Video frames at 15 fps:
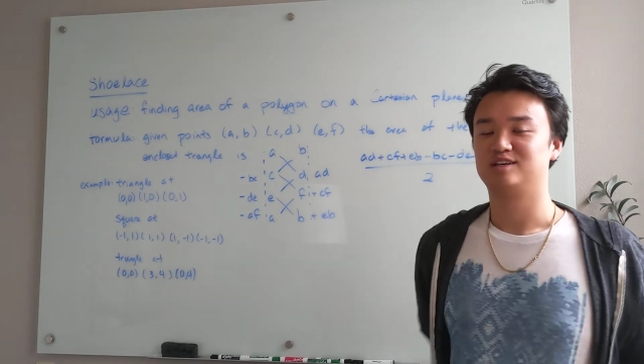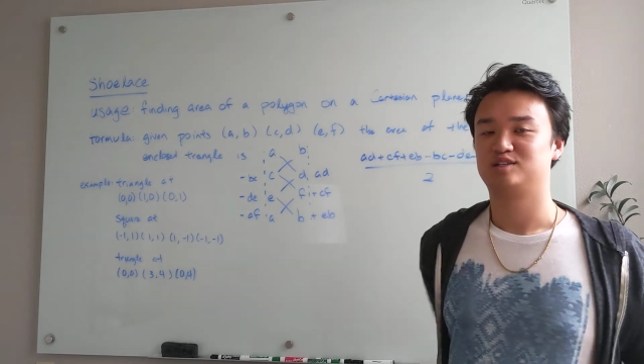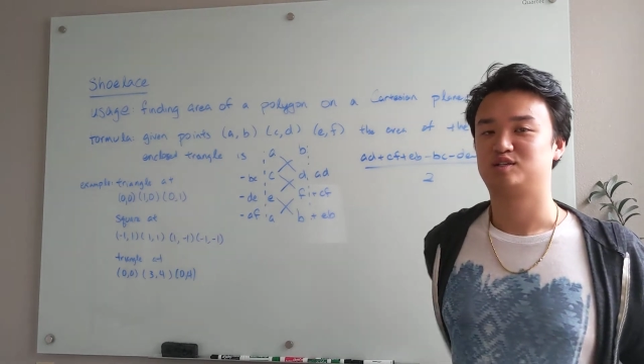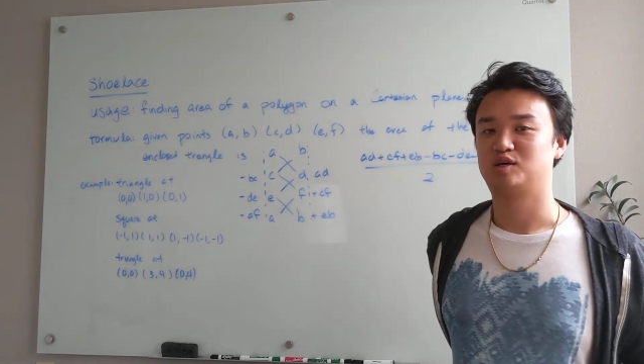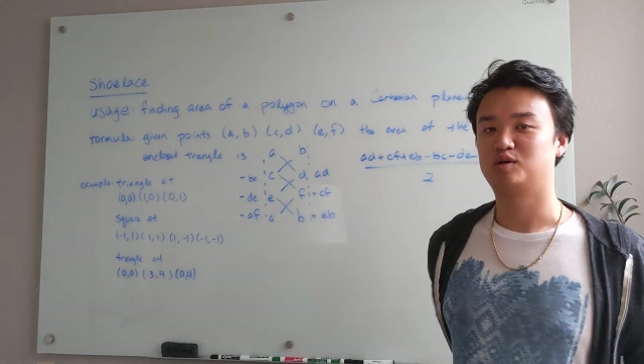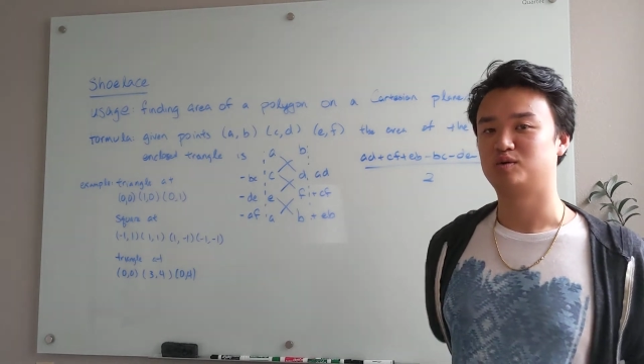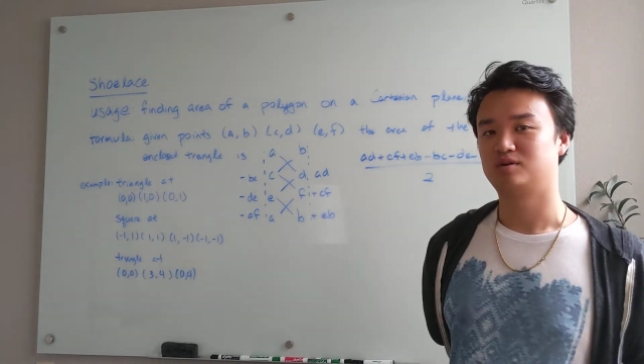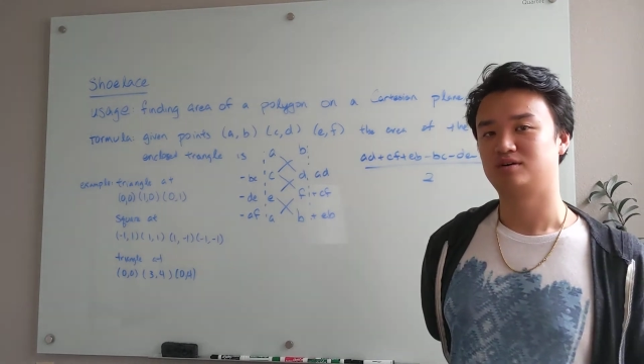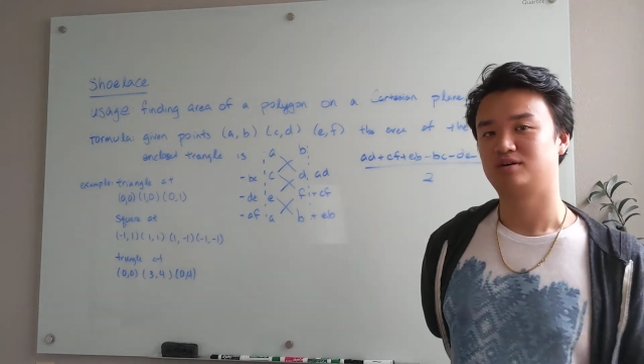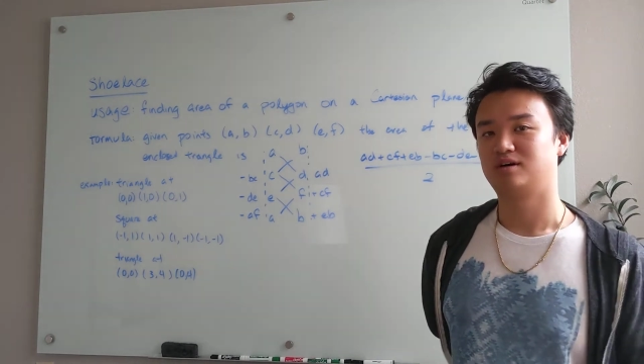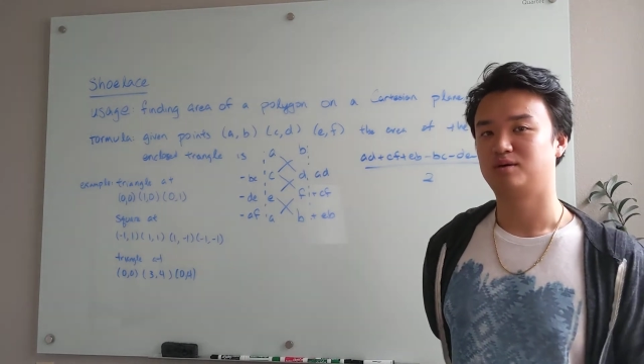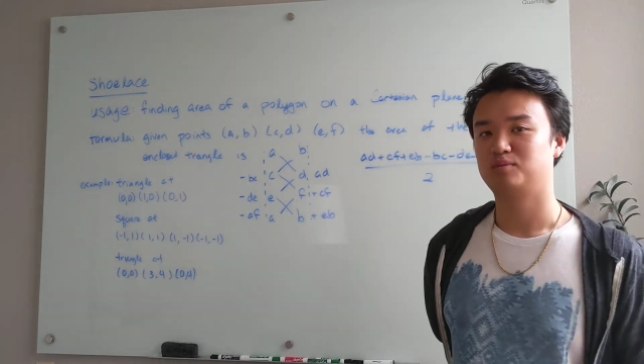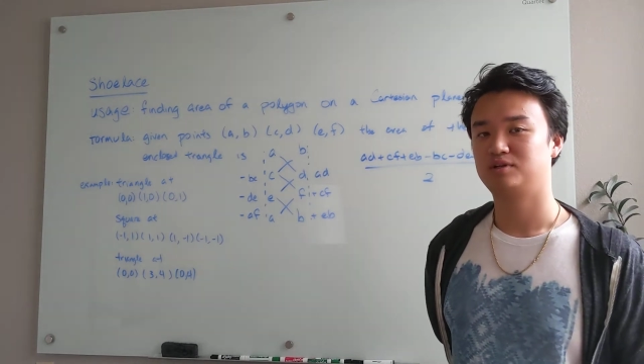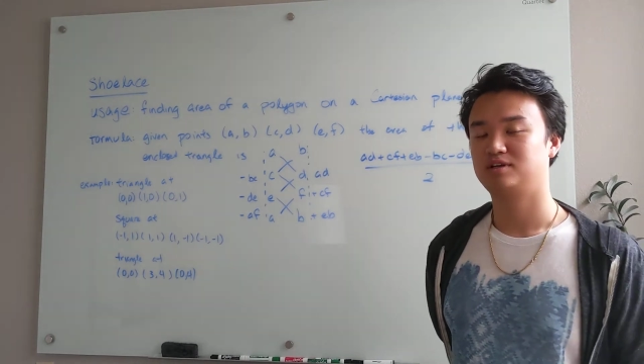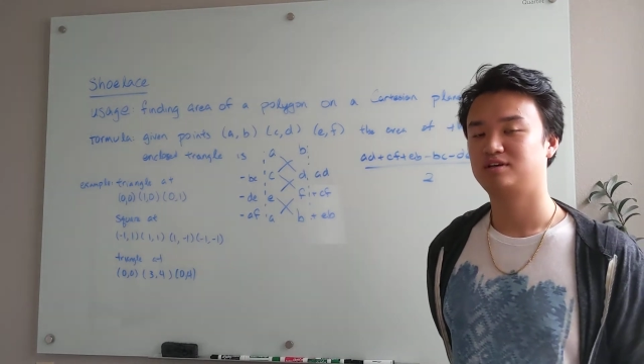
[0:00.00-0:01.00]
so
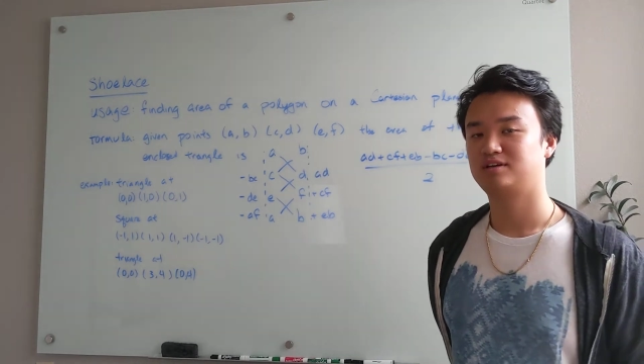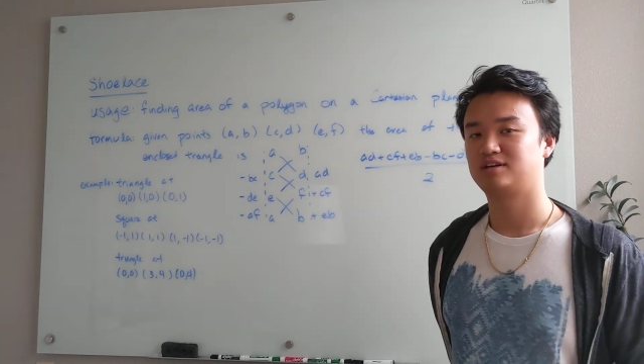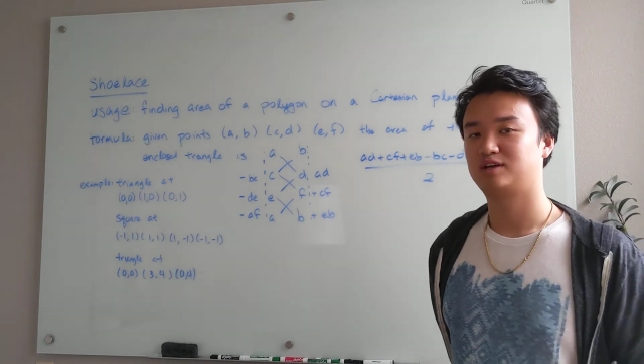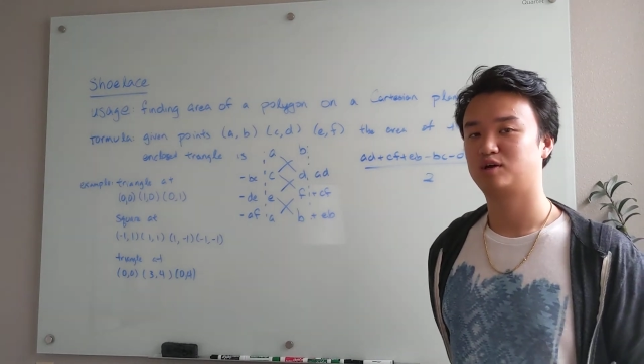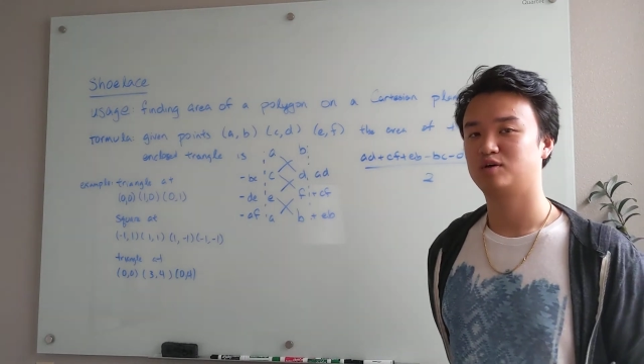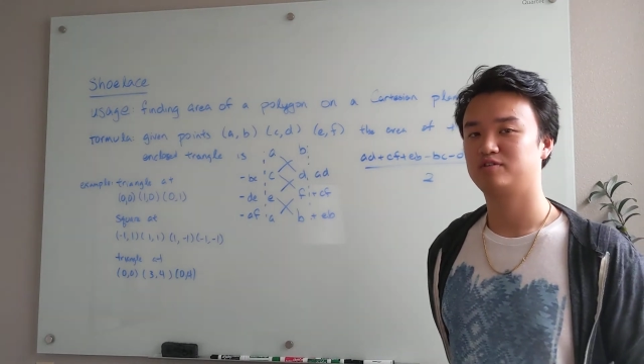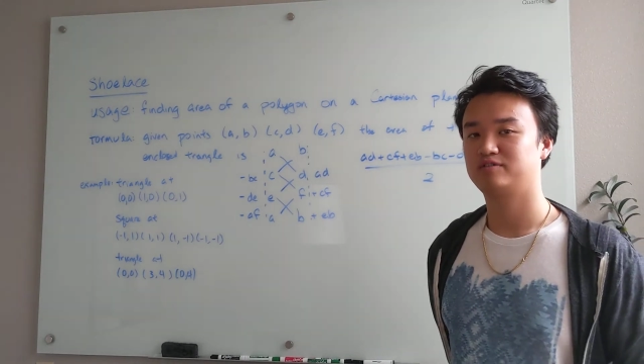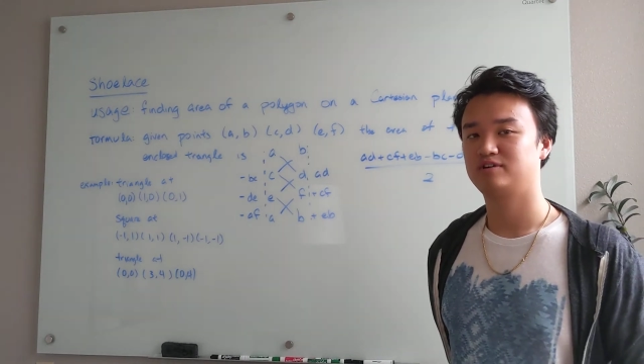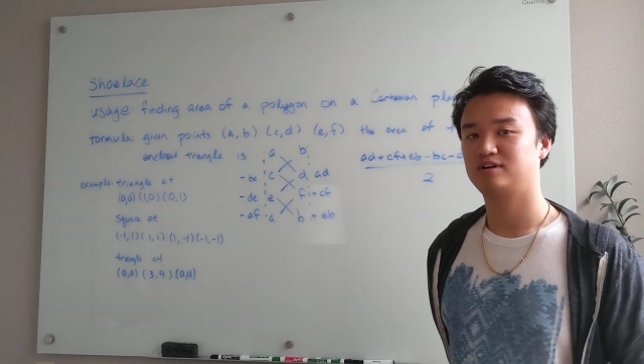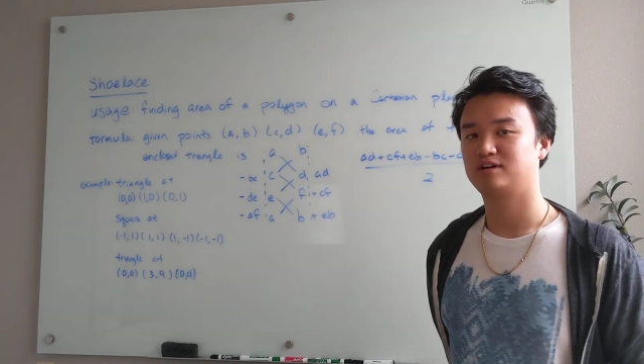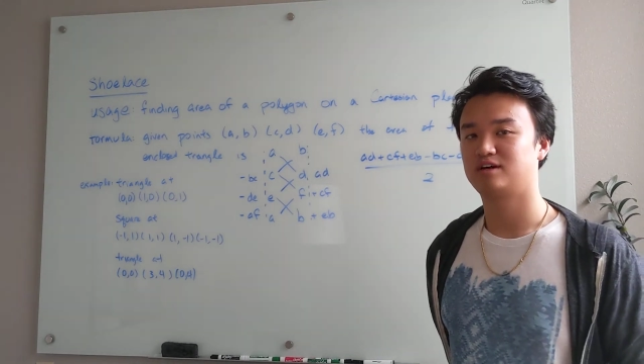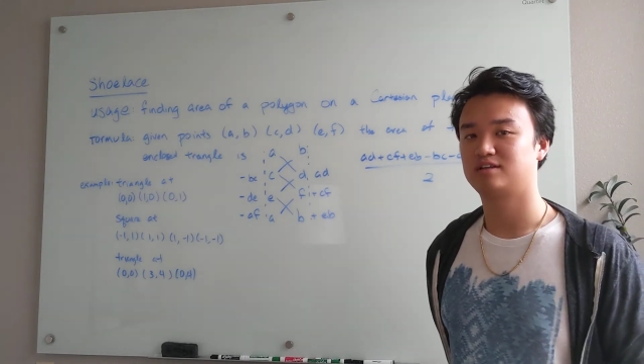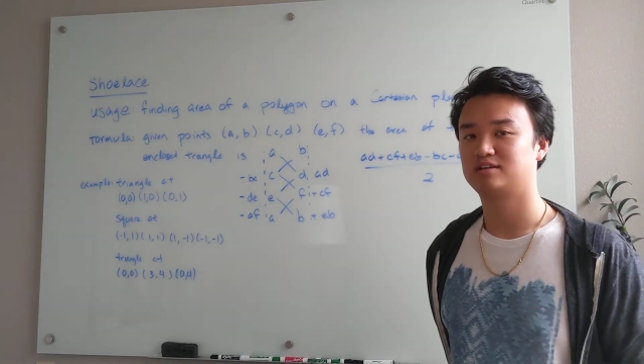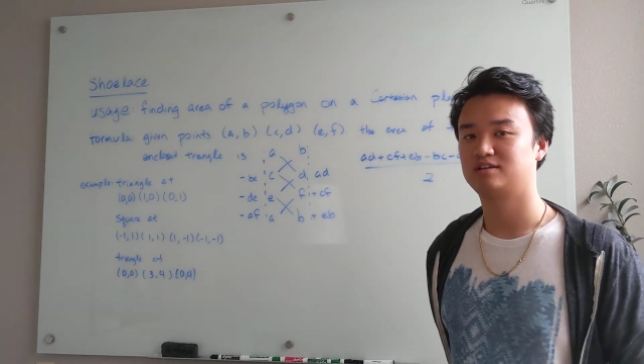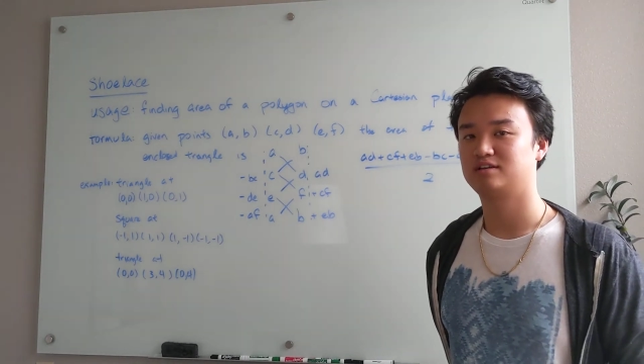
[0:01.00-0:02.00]
I'm gonna go over
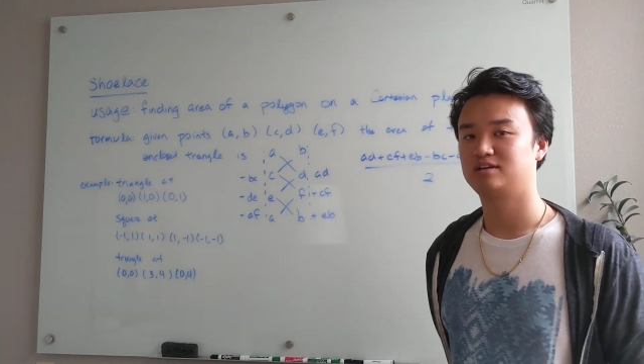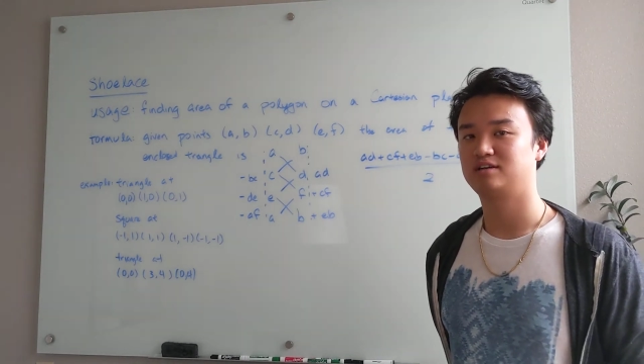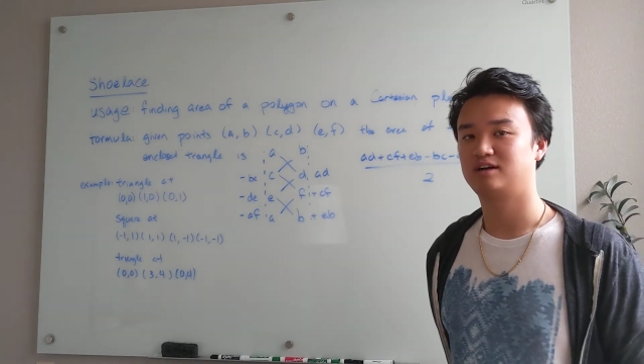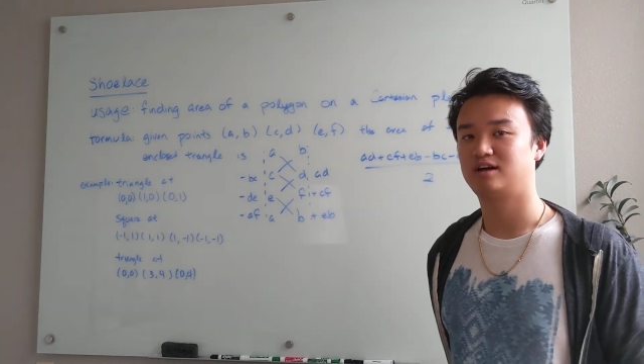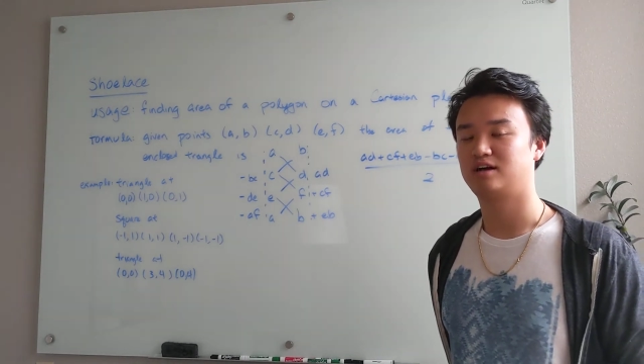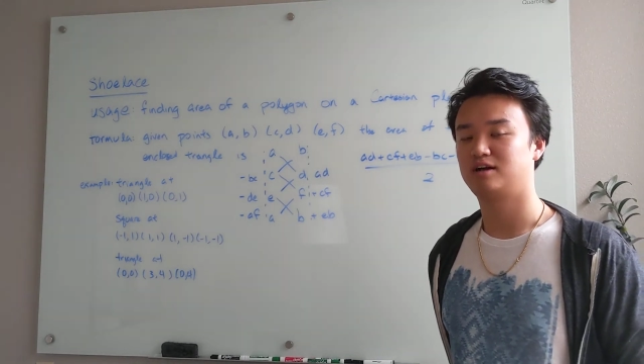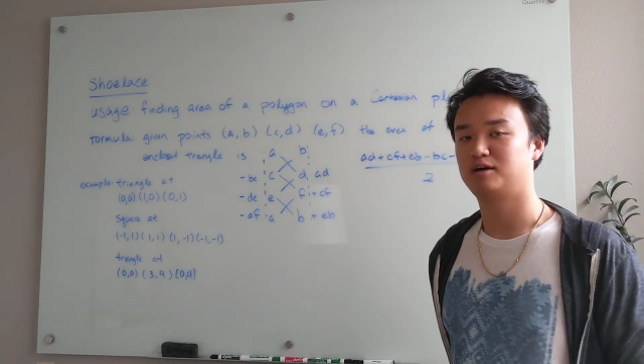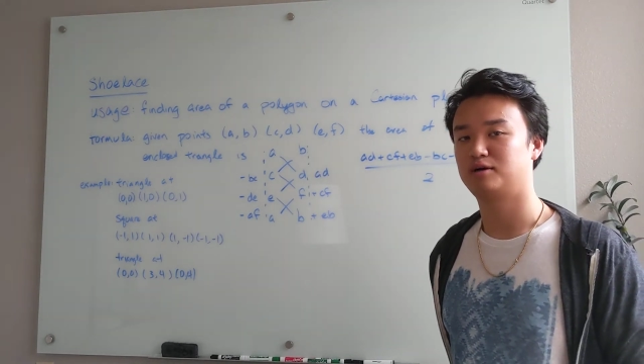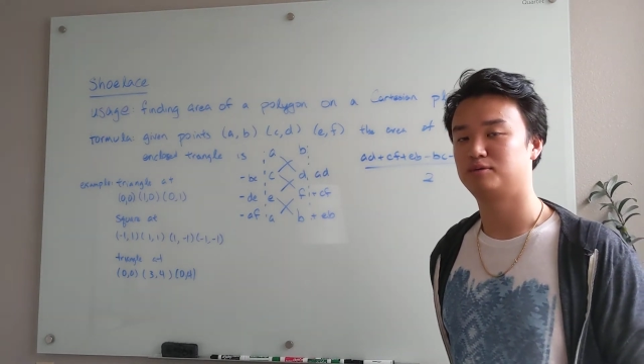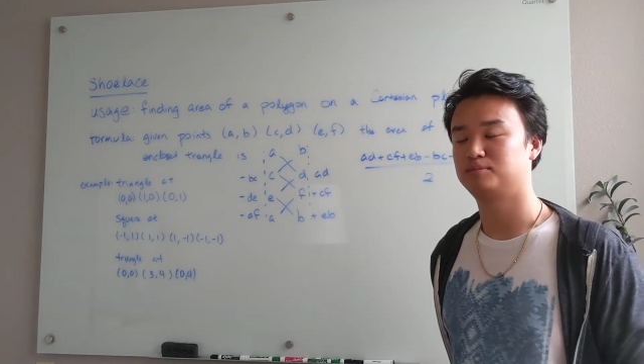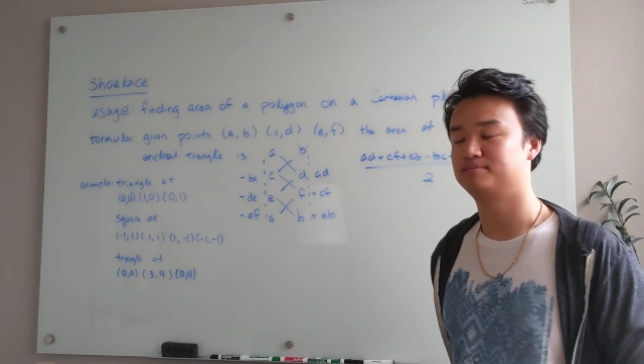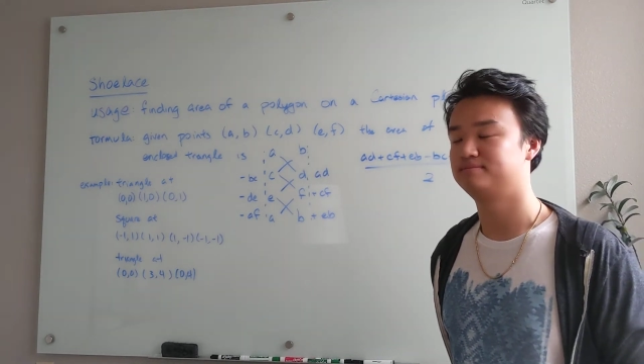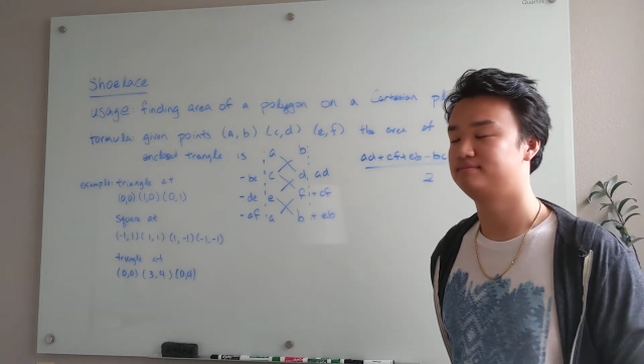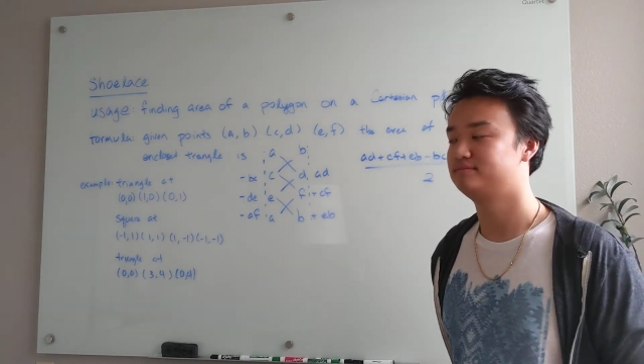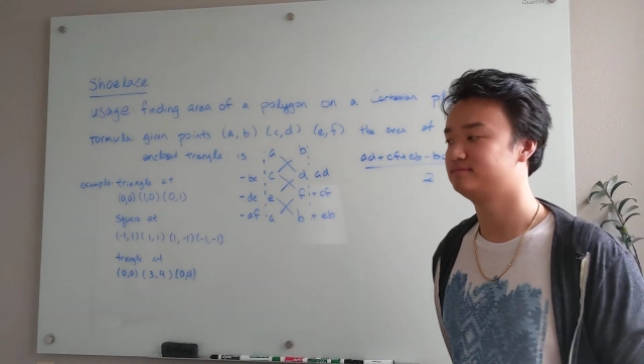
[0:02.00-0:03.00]
another
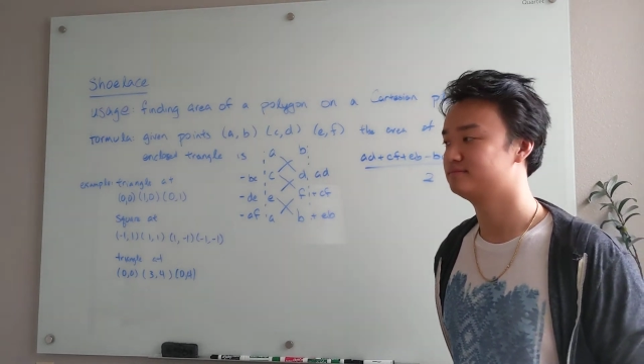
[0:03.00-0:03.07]
um,